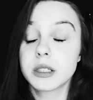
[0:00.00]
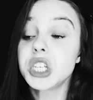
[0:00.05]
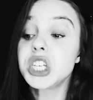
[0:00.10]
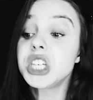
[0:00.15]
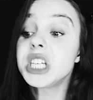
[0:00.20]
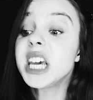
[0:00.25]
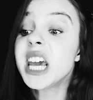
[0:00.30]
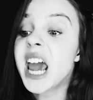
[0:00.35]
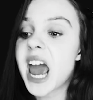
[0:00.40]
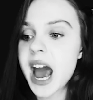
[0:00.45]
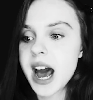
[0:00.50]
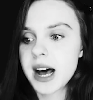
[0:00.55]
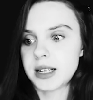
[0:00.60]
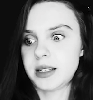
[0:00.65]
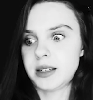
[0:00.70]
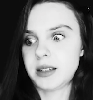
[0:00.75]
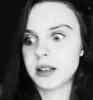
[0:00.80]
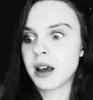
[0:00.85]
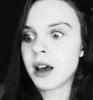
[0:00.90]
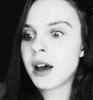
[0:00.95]

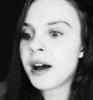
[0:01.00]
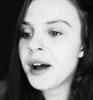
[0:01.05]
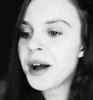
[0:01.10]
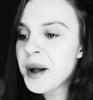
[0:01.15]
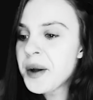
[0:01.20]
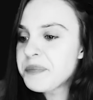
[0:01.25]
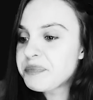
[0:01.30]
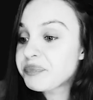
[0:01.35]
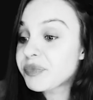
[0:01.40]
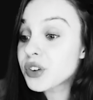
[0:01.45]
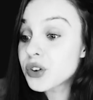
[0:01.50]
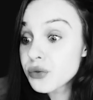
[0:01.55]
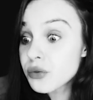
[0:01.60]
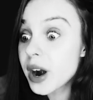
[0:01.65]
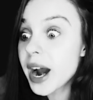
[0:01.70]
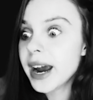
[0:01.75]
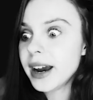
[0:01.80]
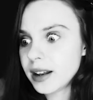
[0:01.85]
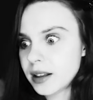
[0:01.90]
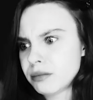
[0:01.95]
Yes!
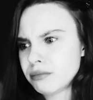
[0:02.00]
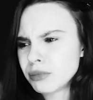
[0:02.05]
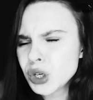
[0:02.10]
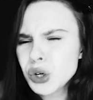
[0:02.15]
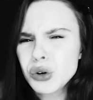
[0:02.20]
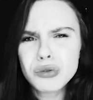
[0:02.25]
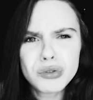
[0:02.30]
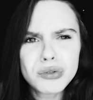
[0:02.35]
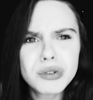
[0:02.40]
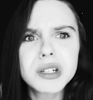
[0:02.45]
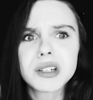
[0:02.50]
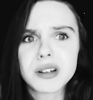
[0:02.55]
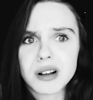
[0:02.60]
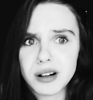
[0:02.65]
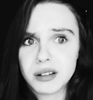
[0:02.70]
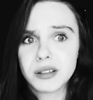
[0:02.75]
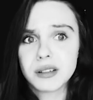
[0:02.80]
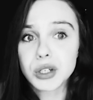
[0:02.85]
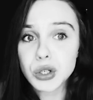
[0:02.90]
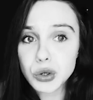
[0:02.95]
Great! Good result.
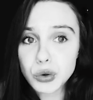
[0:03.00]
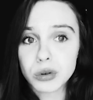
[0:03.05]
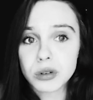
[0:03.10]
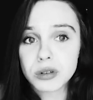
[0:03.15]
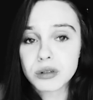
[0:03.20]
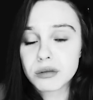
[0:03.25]
Good.